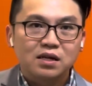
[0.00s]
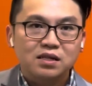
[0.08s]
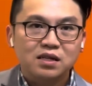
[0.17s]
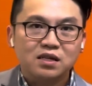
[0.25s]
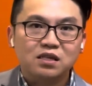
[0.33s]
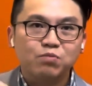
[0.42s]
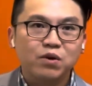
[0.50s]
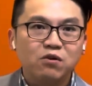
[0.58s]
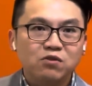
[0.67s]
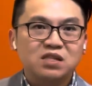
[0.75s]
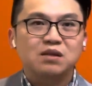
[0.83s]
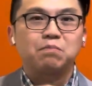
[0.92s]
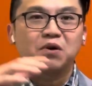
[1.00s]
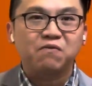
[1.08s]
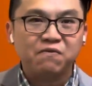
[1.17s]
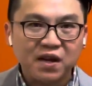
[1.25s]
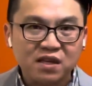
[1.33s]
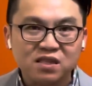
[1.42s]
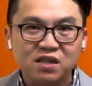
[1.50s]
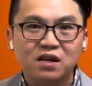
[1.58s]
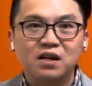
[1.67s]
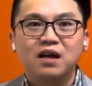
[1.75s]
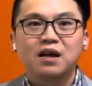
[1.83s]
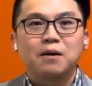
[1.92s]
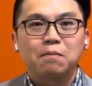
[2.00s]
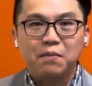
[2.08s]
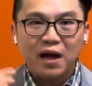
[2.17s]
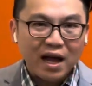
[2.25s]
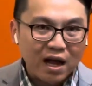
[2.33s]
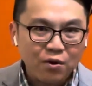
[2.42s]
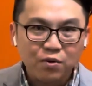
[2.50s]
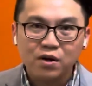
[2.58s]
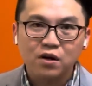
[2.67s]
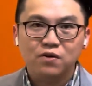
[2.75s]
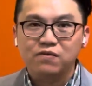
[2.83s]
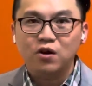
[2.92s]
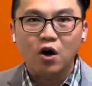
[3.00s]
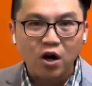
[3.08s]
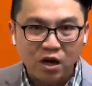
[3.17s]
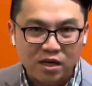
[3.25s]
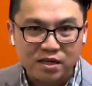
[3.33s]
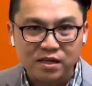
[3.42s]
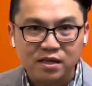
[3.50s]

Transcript: to experience the perfected power of God.